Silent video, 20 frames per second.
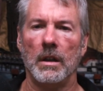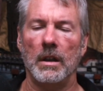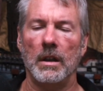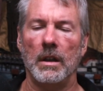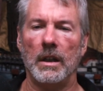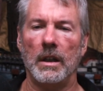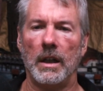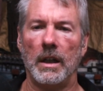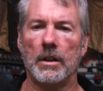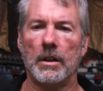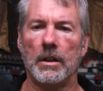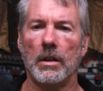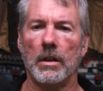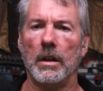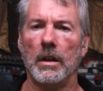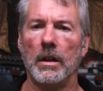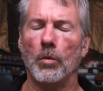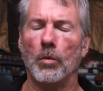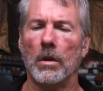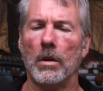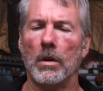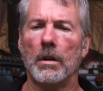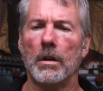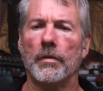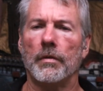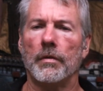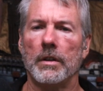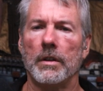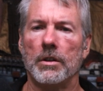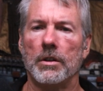it actually
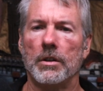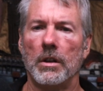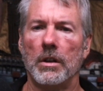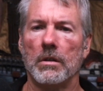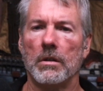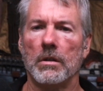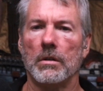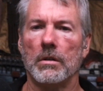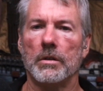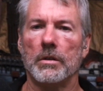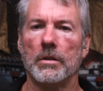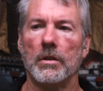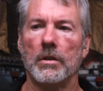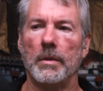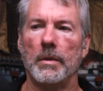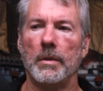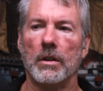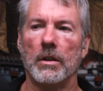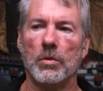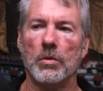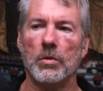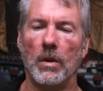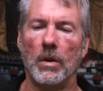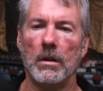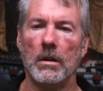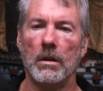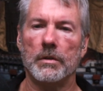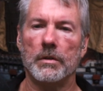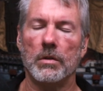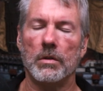worked for the shareholders for about
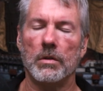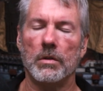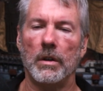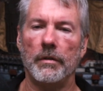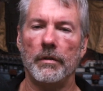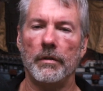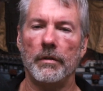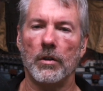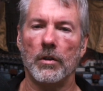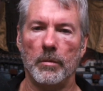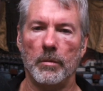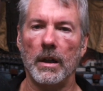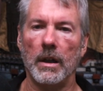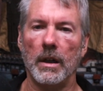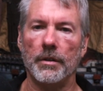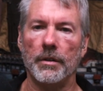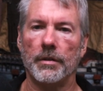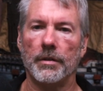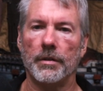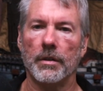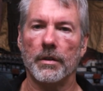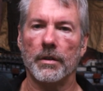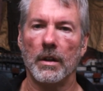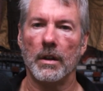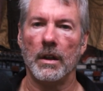12 to 24 months,